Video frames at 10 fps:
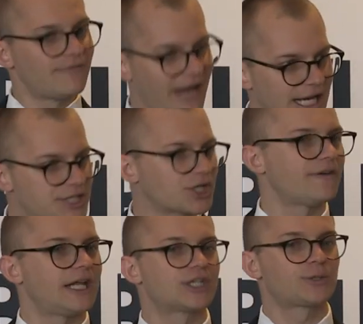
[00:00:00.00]
advantage of
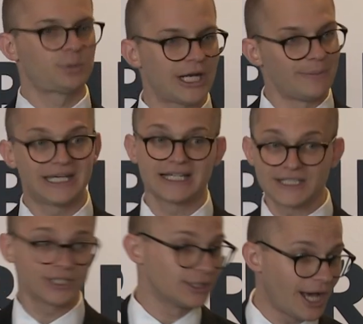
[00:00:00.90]
and exploited, because
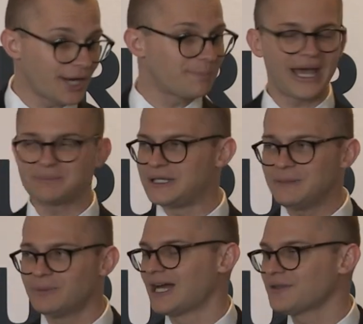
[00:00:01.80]
there's a lot of bad
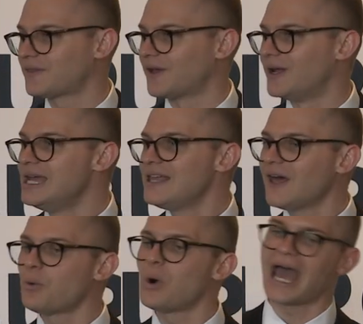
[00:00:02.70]
people out there
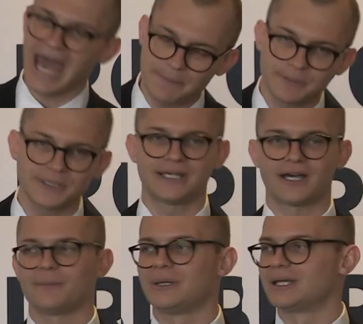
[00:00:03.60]
that will happily
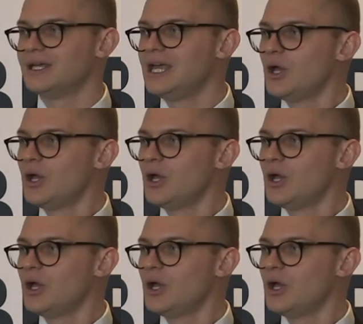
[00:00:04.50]
come in,